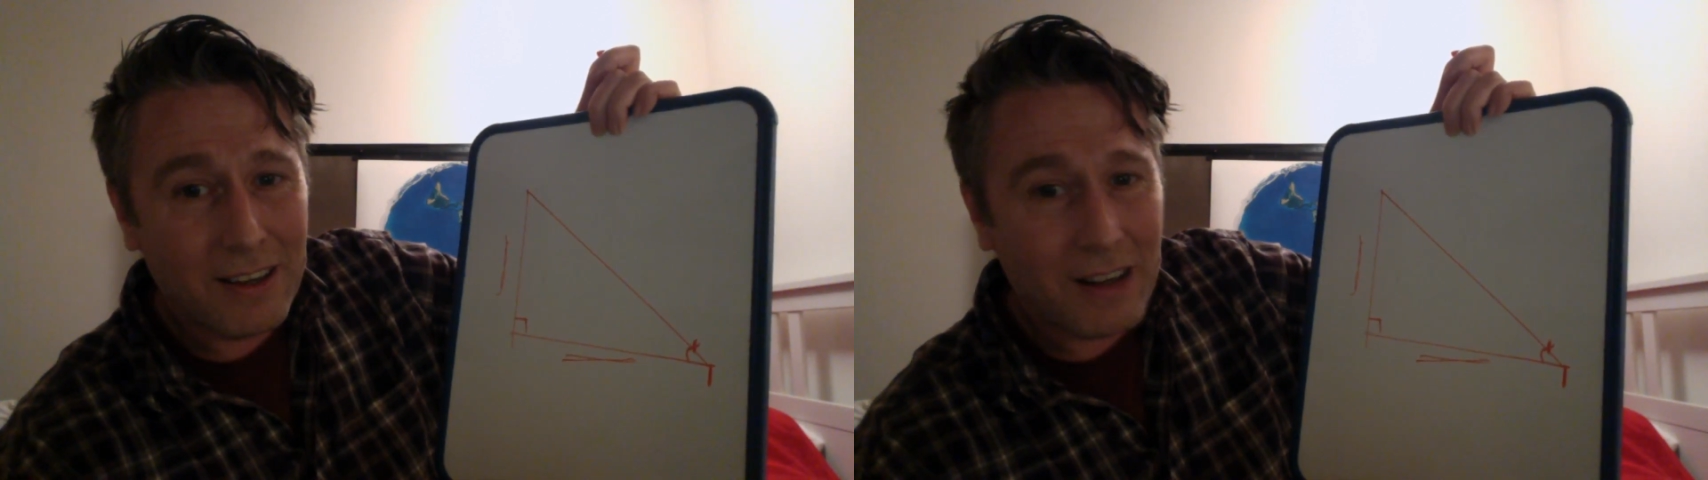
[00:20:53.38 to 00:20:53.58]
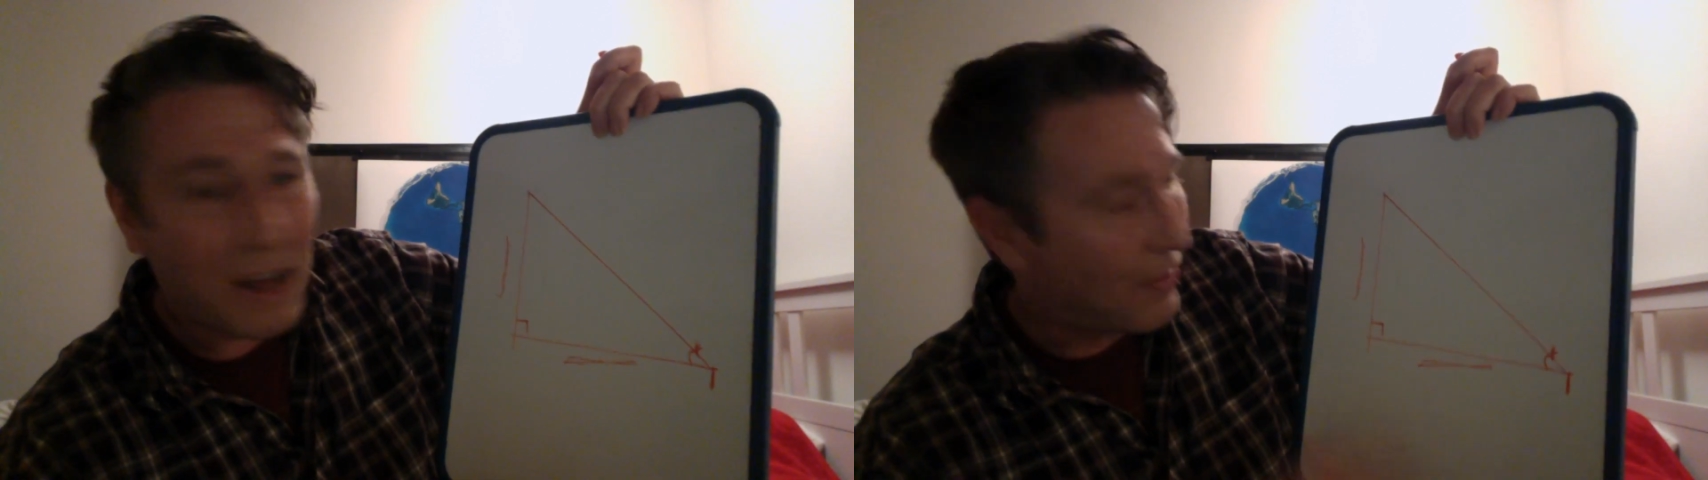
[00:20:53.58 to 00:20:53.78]

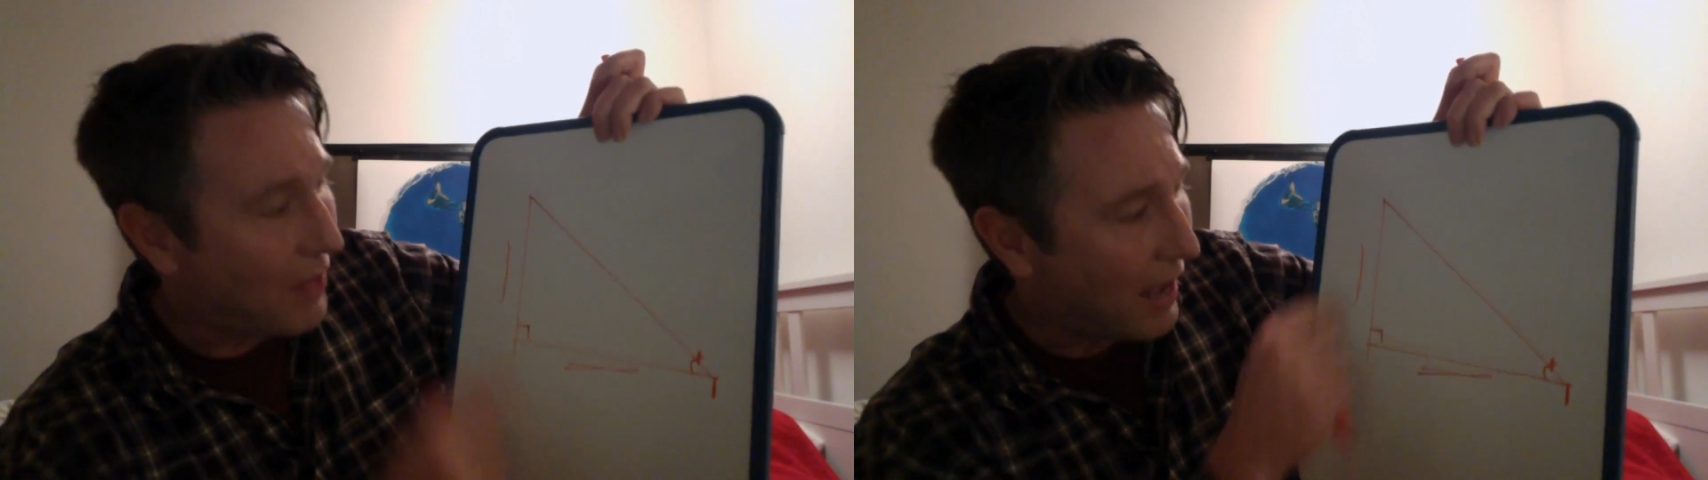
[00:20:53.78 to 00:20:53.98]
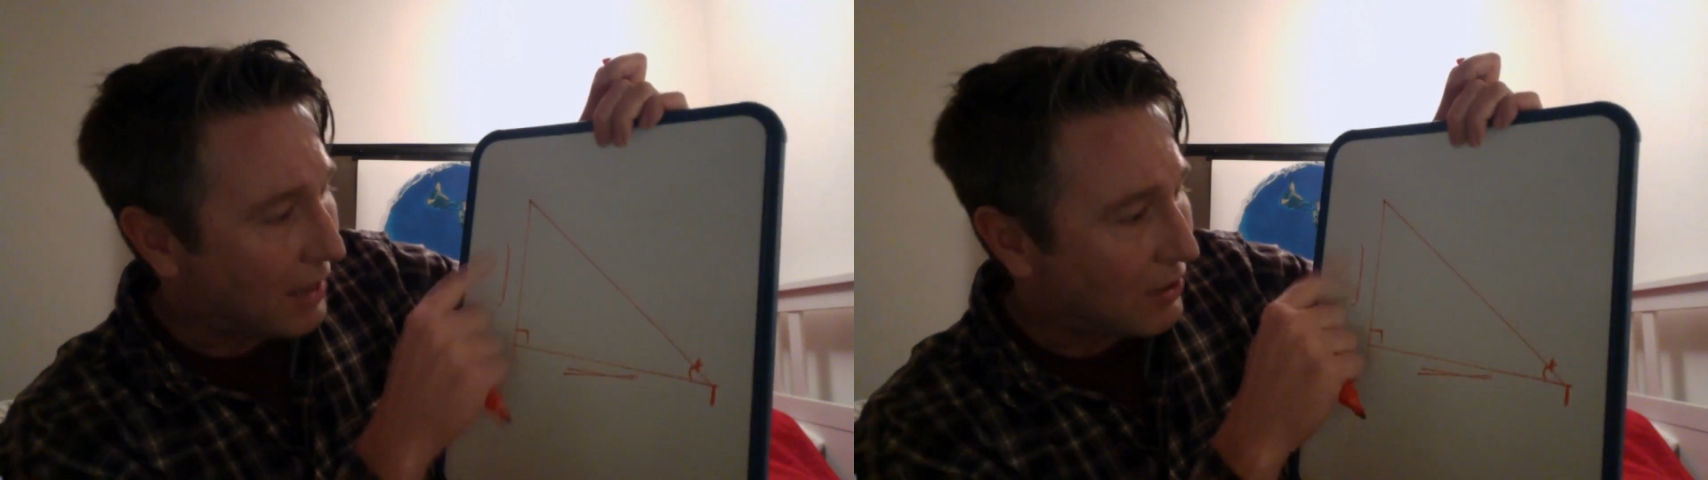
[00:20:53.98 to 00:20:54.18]
And the
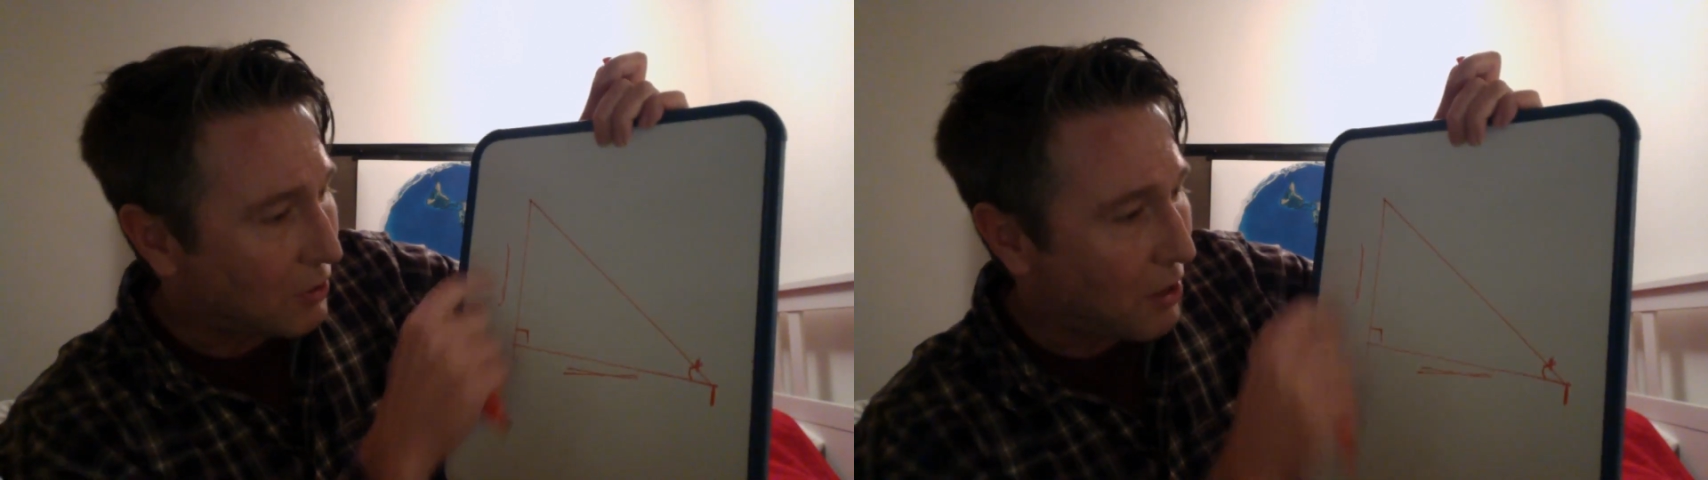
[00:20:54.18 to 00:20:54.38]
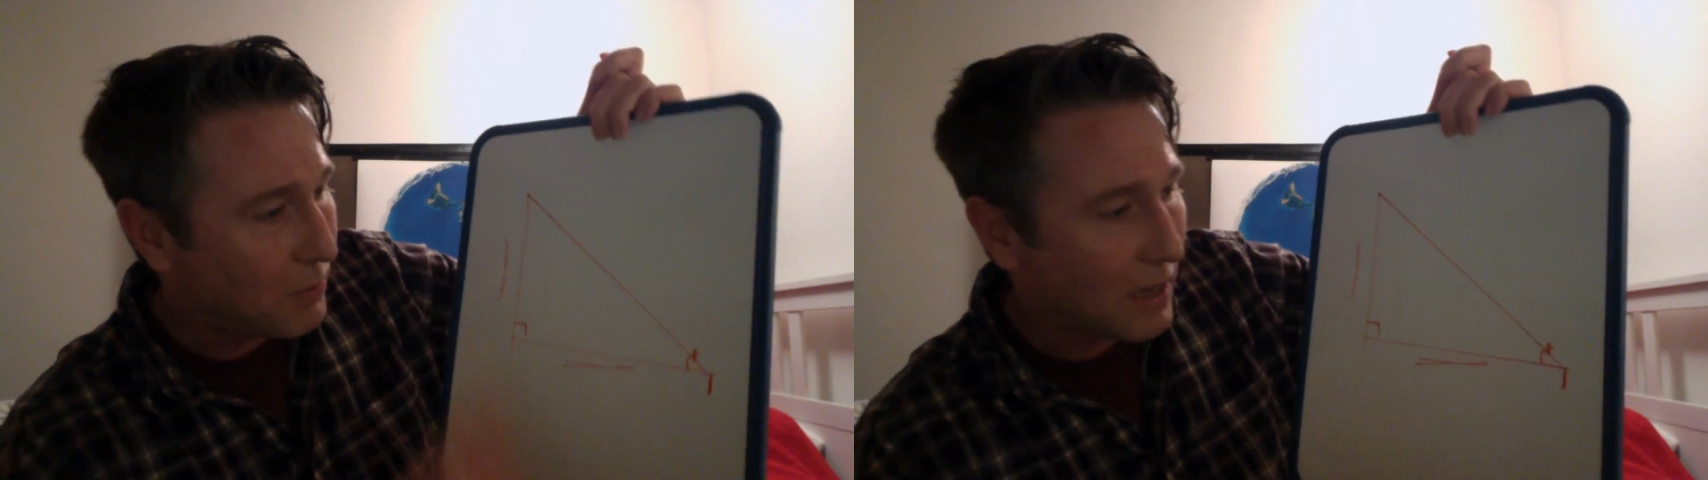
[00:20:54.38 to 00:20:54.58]
height of the
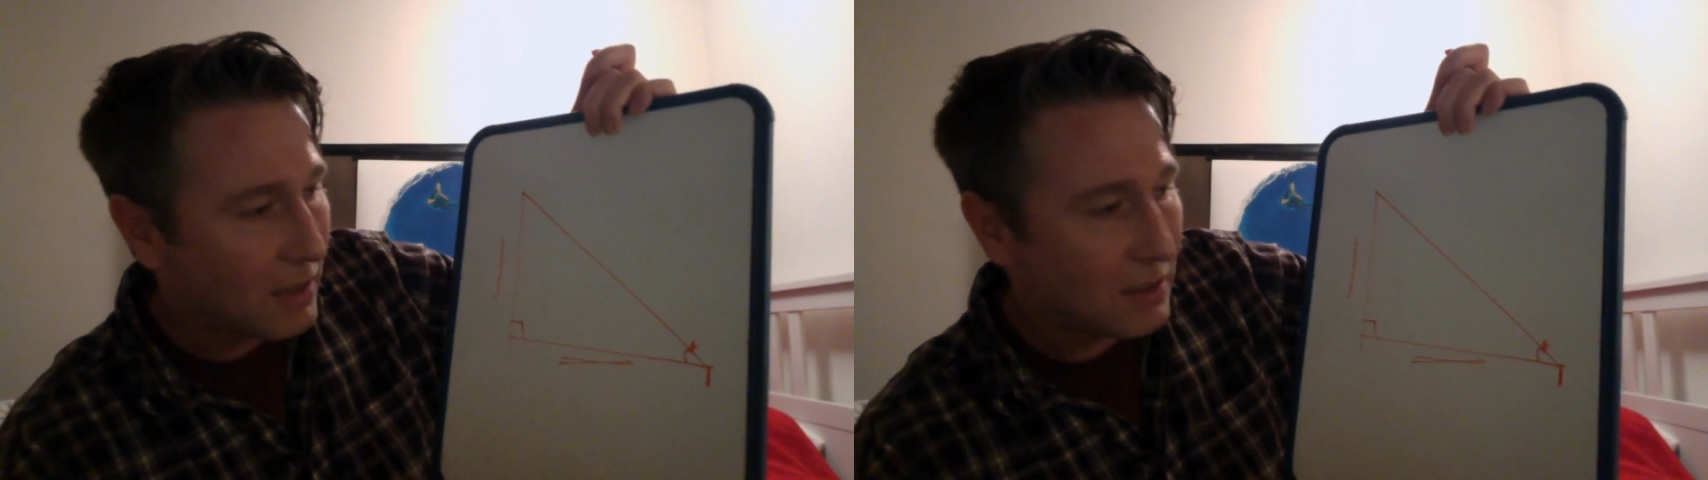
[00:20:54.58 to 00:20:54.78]
object